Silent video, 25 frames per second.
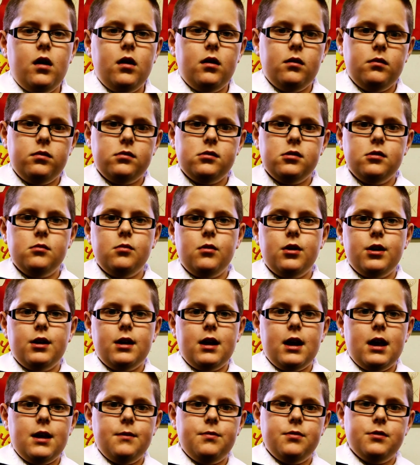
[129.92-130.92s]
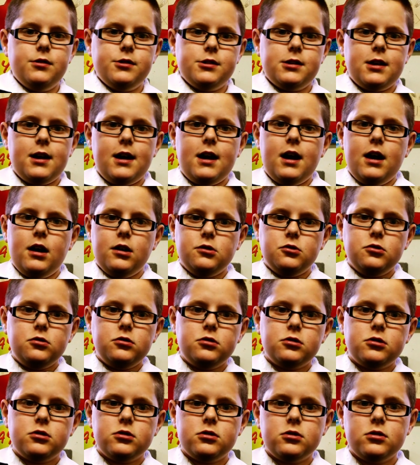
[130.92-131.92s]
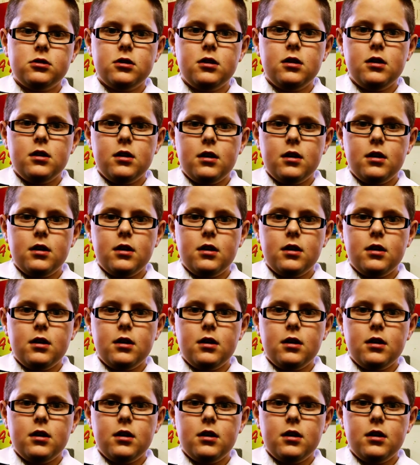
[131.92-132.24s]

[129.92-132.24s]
up to my neighbour's house